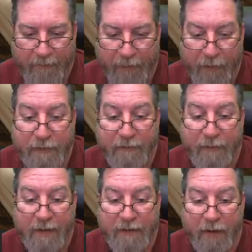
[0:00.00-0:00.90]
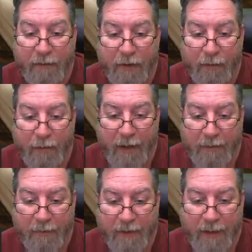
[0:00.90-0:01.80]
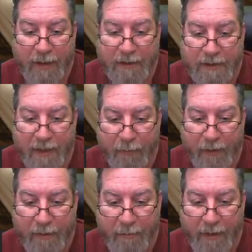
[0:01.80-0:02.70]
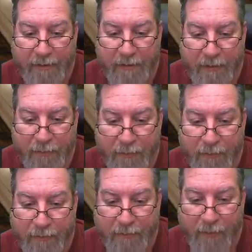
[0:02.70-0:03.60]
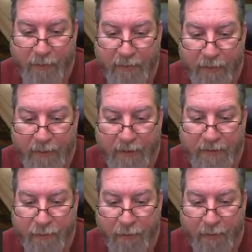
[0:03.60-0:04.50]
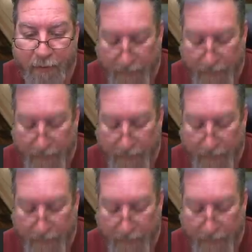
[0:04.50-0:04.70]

for those of you that don't know who Heinrich Kley is, I recommend that you go and look at his work.